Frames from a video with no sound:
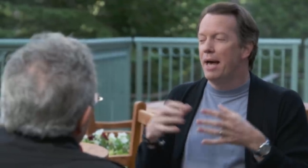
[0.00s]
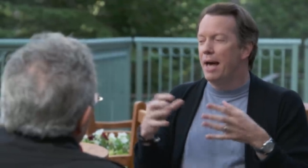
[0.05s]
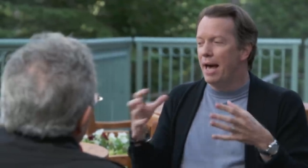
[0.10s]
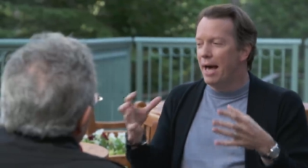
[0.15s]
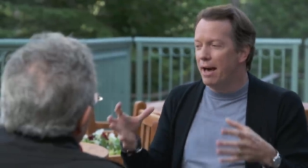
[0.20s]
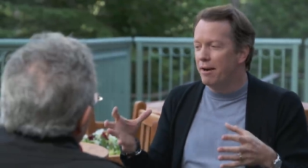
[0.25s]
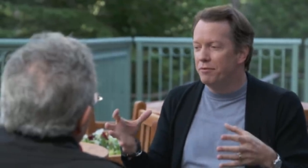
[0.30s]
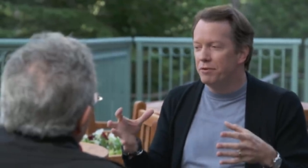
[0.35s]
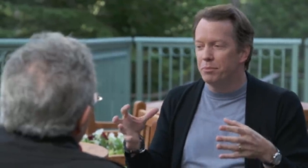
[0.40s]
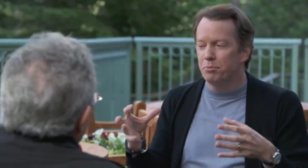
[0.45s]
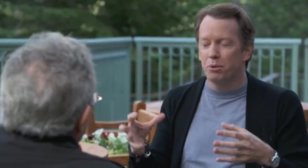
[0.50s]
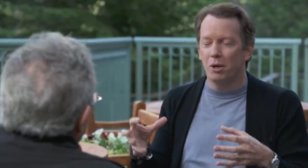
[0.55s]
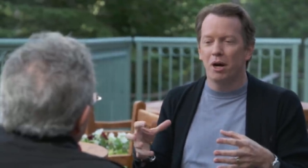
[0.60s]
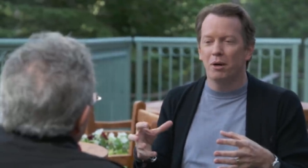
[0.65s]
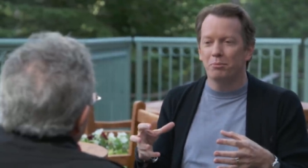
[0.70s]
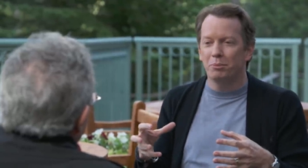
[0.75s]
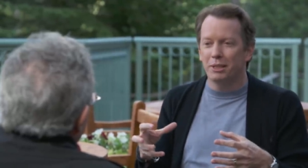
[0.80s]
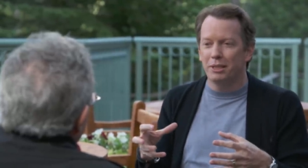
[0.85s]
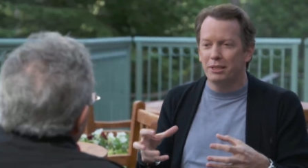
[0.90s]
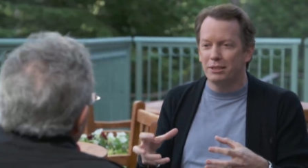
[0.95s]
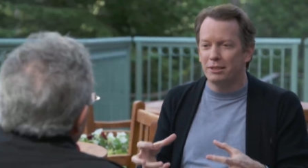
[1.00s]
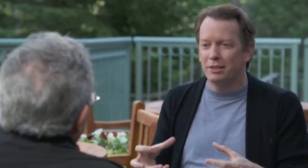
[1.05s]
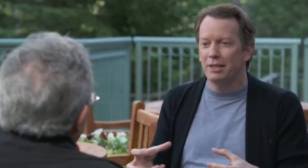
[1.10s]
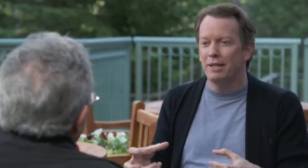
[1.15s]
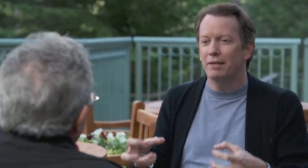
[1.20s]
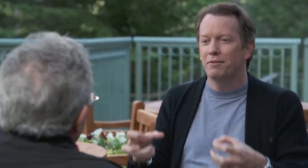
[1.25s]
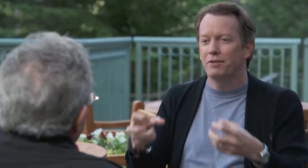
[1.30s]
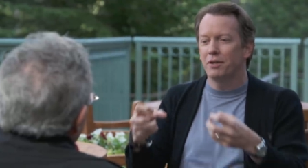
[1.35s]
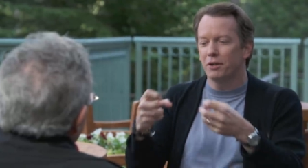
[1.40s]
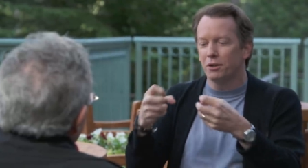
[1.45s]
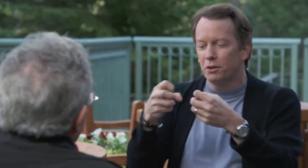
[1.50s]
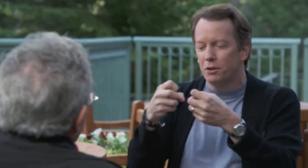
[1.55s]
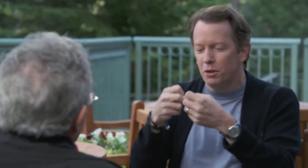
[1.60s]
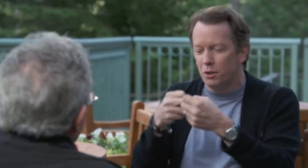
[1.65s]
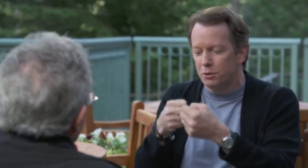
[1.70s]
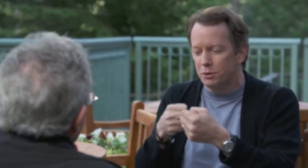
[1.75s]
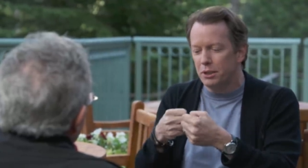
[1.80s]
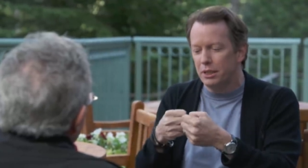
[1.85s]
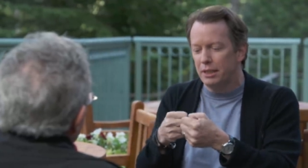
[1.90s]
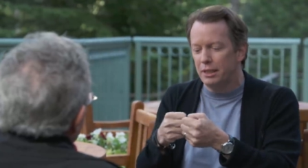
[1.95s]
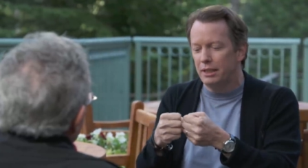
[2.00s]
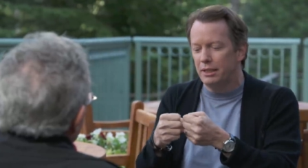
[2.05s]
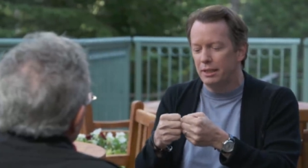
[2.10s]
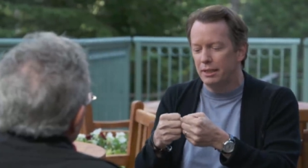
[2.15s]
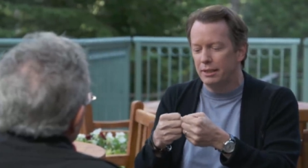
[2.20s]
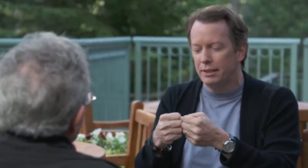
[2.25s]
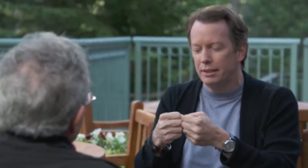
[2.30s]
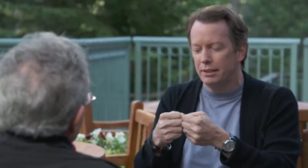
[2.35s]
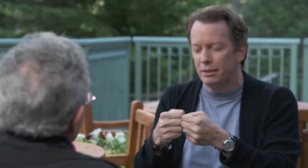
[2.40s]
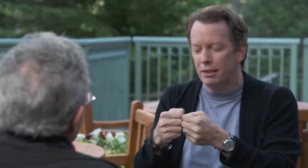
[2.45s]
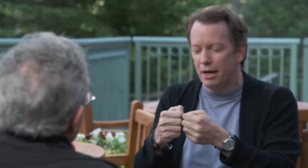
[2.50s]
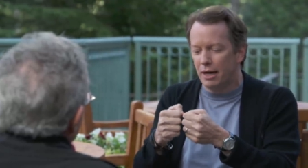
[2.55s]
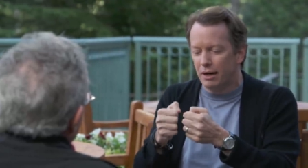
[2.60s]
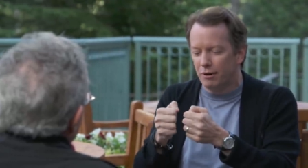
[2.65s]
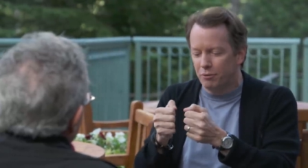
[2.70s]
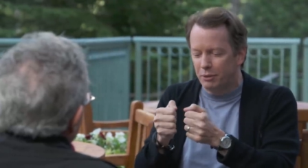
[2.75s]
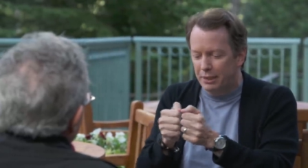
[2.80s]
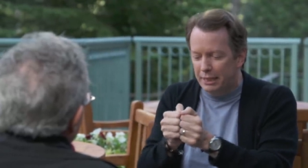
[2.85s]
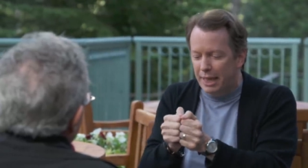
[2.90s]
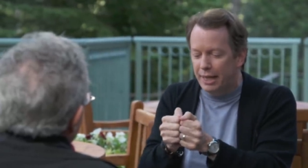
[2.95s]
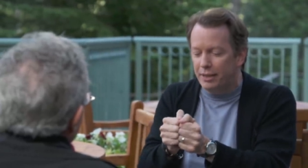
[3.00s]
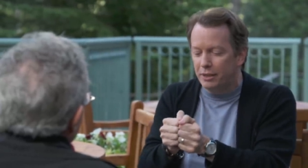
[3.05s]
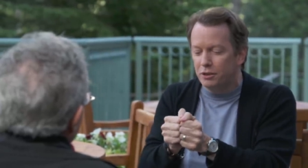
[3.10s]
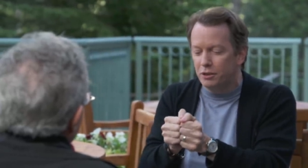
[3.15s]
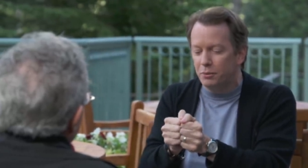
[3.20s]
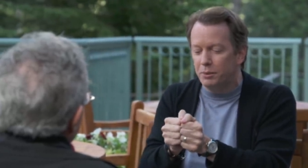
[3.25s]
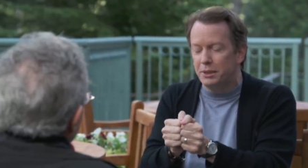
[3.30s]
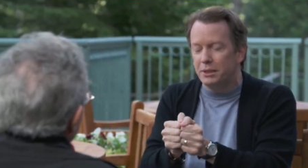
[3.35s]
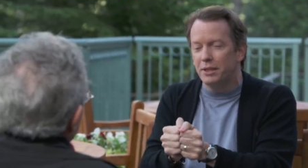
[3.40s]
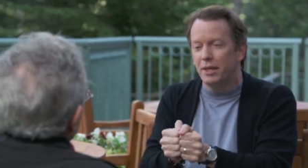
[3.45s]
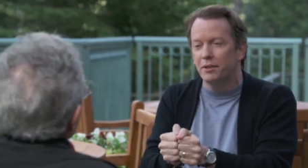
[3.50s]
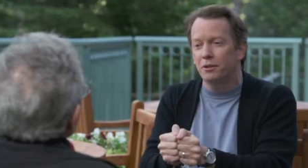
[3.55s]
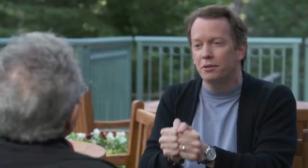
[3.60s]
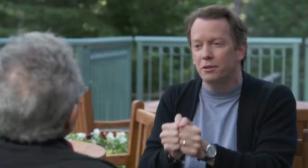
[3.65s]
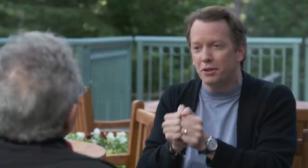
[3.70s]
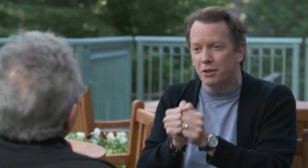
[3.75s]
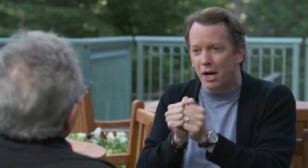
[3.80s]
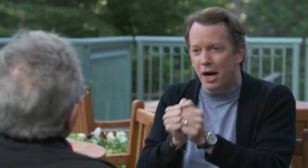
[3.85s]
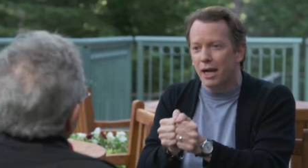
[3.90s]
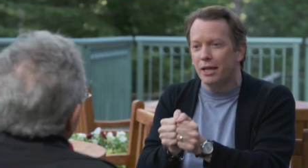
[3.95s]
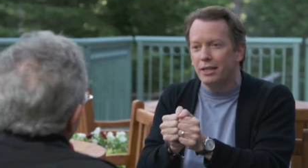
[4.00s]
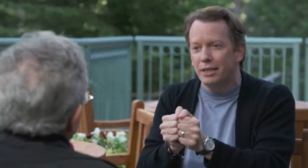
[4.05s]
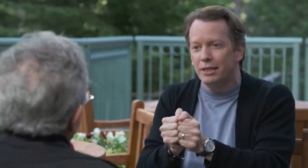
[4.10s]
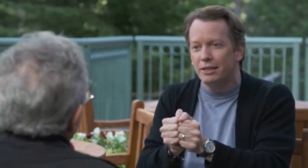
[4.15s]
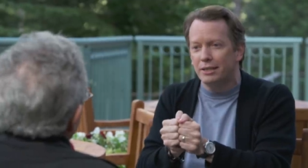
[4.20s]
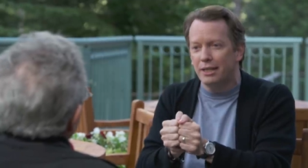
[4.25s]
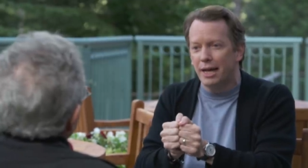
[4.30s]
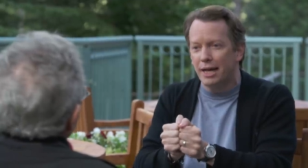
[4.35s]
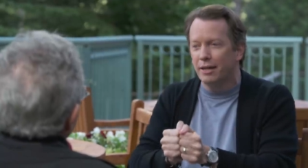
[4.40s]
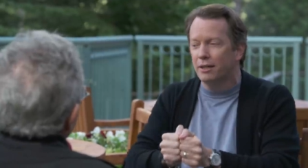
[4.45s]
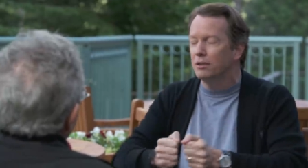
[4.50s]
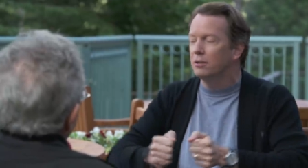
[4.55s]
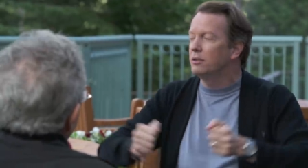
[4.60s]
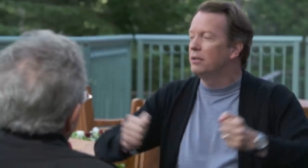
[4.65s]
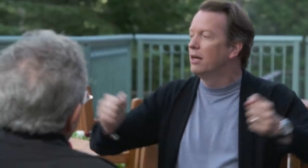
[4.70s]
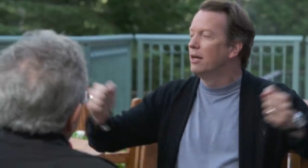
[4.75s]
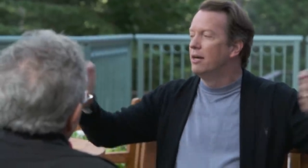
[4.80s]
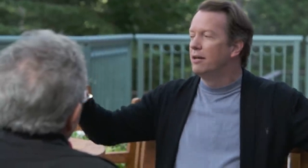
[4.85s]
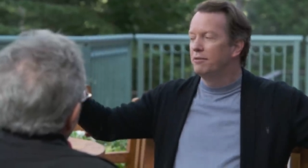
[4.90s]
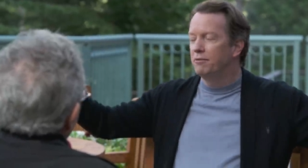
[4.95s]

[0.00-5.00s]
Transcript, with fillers: have the properties that if they're closely related to each other, they're highly entangled.